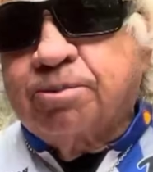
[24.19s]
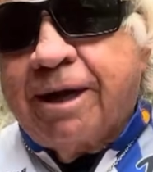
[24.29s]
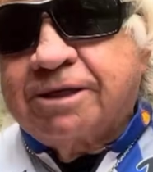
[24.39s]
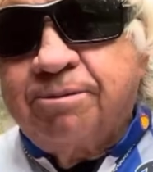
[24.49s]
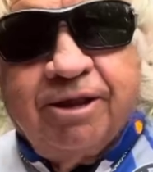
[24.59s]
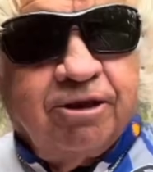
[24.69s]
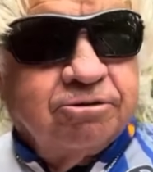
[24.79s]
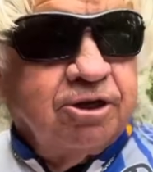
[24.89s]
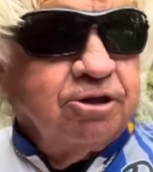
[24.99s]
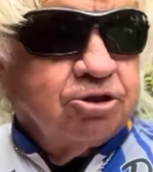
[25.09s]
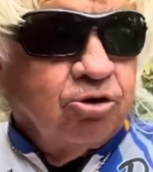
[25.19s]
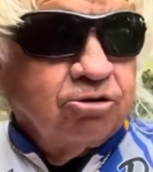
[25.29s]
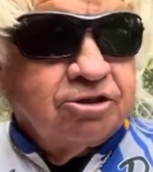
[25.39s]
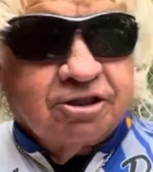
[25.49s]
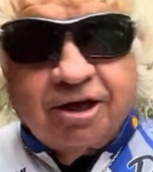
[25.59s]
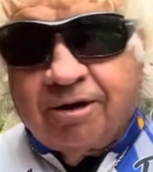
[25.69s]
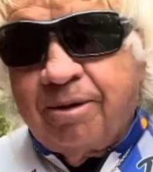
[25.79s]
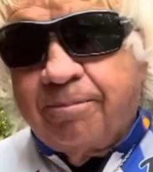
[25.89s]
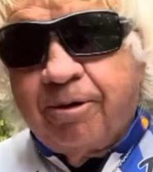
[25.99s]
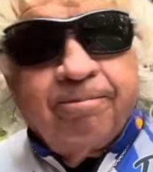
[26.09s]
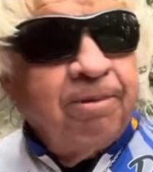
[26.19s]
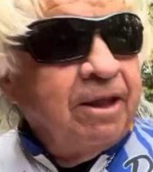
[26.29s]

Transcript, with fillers: Pat's made those into shorts and stuck them up on